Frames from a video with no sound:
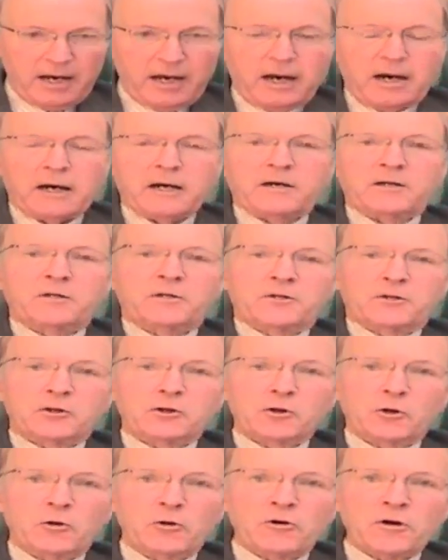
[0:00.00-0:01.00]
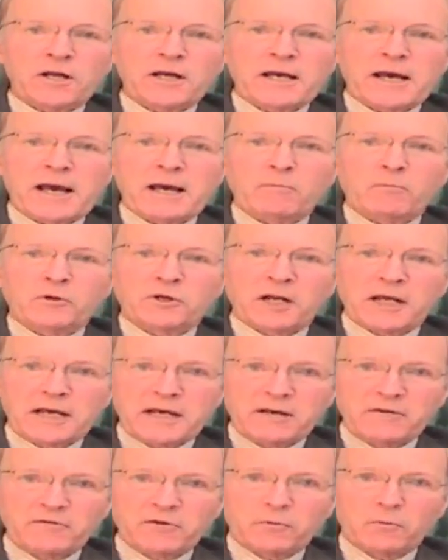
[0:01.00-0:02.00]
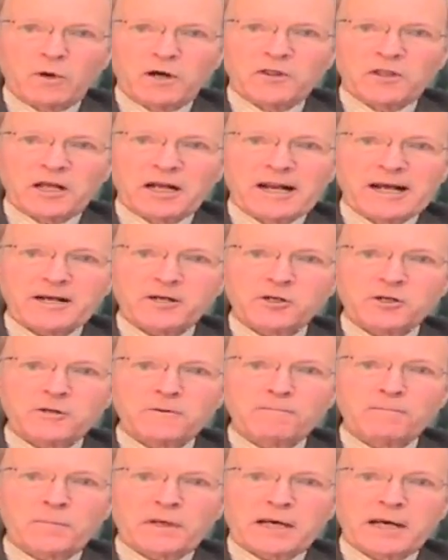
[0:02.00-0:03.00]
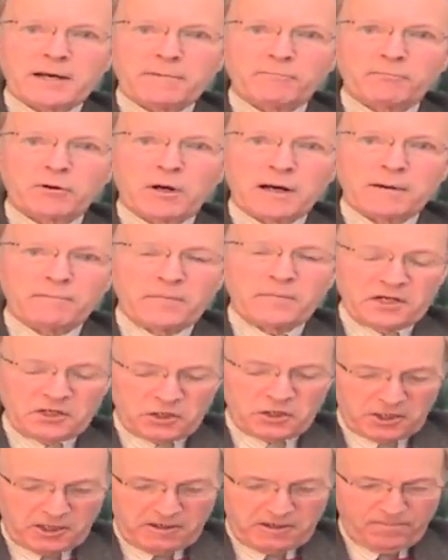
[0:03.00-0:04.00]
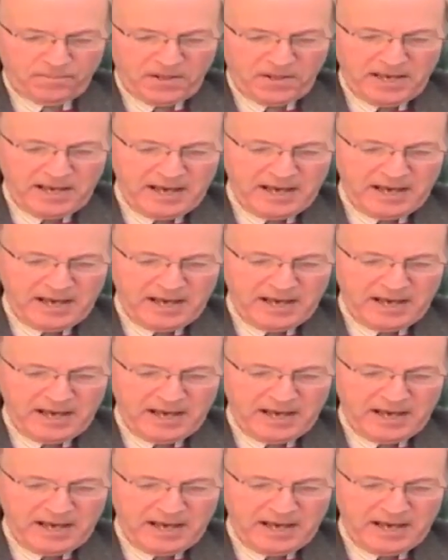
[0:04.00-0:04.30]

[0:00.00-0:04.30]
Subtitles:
The Tory Edward Heath had won the election, became Prime Minister,